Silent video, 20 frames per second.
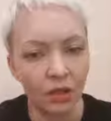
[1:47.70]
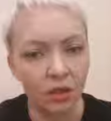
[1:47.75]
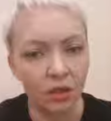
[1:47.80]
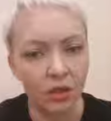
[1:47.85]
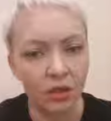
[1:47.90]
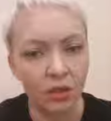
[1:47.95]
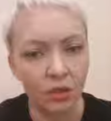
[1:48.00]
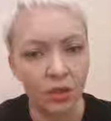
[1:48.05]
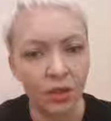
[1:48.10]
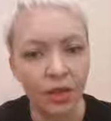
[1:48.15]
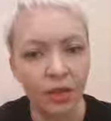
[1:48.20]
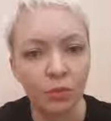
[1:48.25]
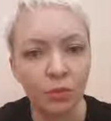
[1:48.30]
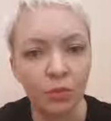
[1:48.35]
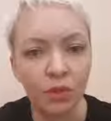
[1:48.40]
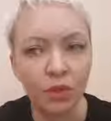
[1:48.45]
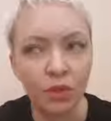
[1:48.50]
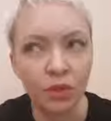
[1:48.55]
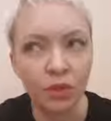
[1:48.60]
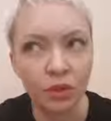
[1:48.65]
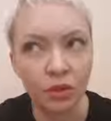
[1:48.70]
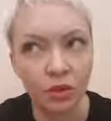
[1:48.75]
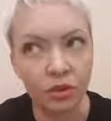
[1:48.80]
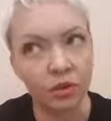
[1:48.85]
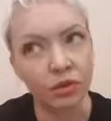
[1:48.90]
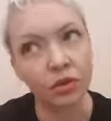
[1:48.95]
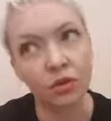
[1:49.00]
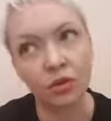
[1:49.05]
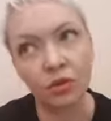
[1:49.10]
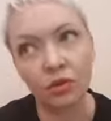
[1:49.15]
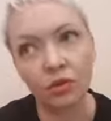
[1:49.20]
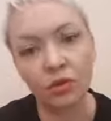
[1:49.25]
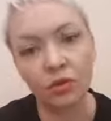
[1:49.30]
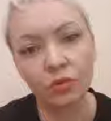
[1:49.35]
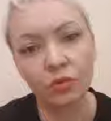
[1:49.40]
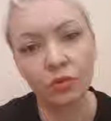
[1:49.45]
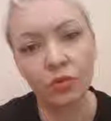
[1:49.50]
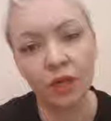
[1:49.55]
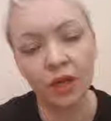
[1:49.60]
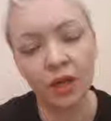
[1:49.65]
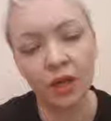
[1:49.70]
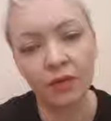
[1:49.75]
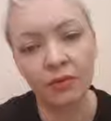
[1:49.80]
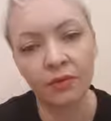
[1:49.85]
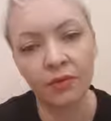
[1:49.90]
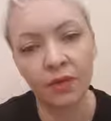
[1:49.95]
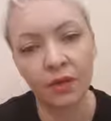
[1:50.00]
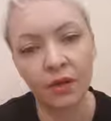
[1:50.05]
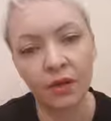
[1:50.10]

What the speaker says: it's very important to have